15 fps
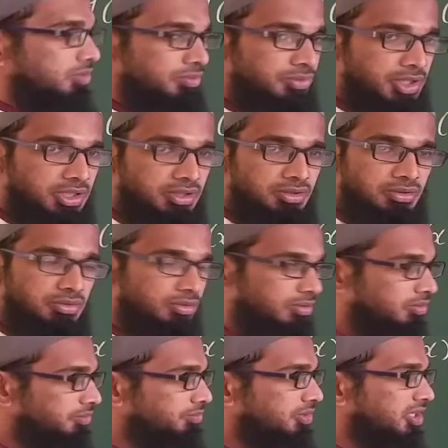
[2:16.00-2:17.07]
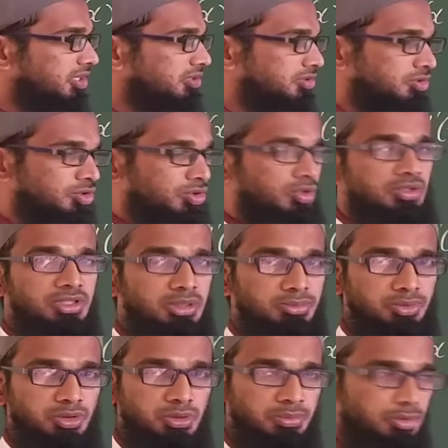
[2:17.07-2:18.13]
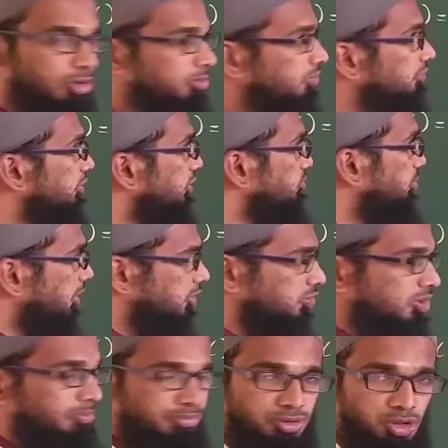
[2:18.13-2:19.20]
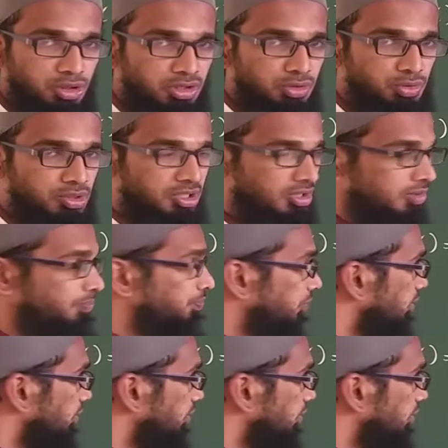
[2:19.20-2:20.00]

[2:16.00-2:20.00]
when we are solving the problem with respect to the product rule here.